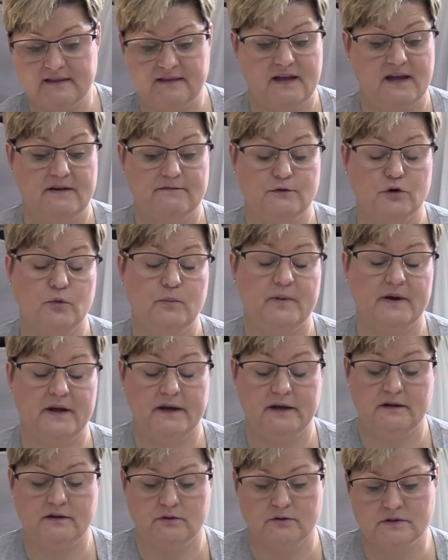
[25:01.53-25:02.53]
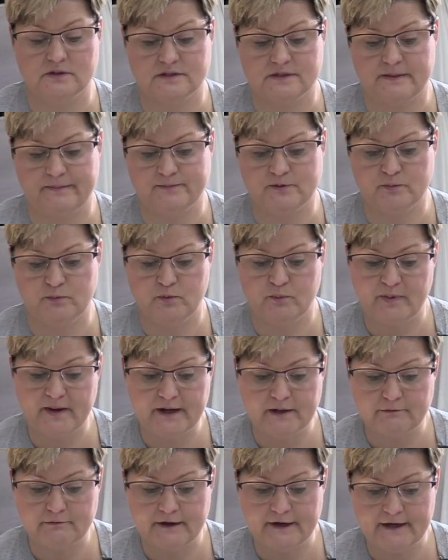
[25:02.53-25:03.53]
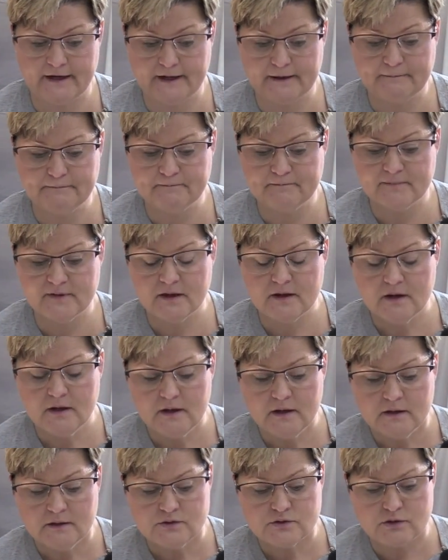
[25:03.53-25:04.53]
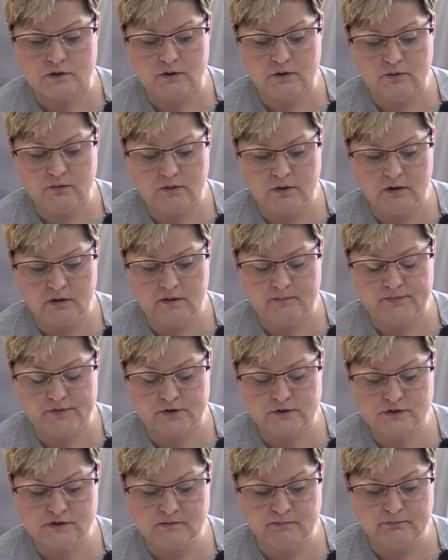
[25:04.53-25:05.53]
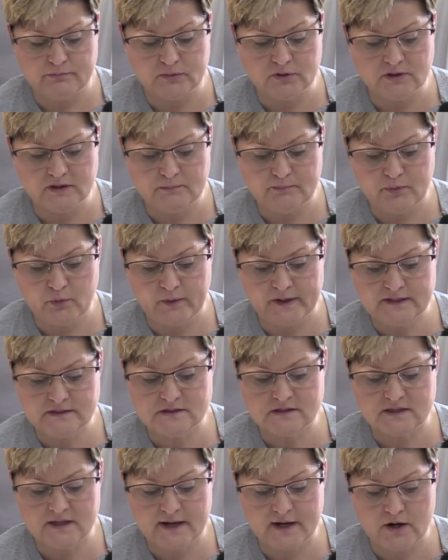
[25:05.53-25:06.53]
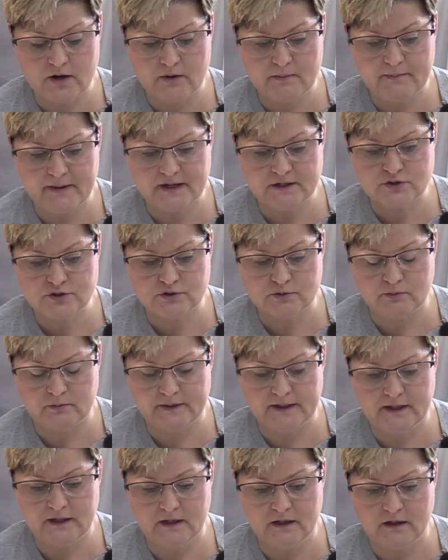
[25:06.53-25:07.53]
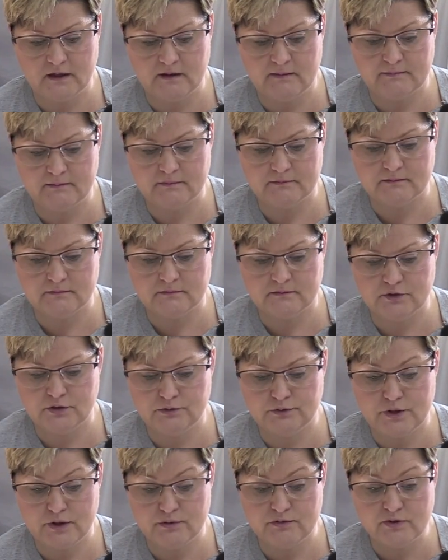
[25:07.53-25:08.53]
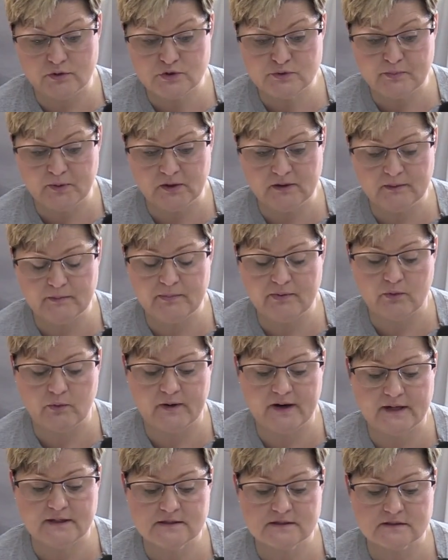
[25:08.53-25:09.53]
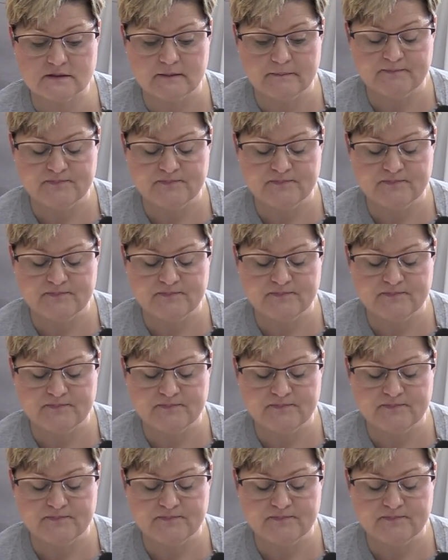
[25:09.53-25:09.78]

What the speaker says: they have no pain at perceptible pain rating. So there's some bullet points there. Make sure you know those bullet points.